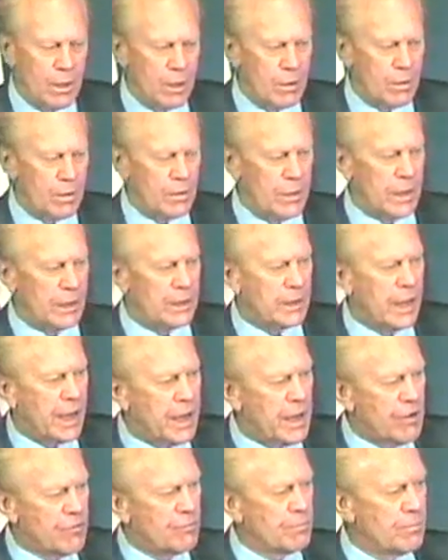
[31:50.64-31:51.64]
that
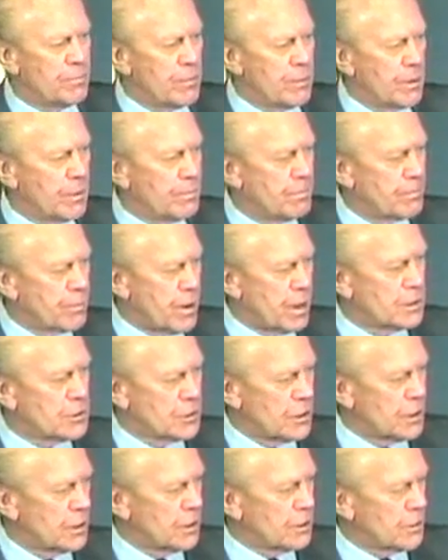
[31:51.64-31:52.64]
gave the
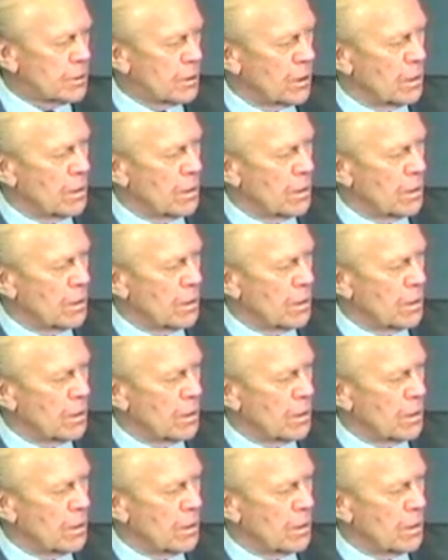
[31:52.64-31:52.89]
president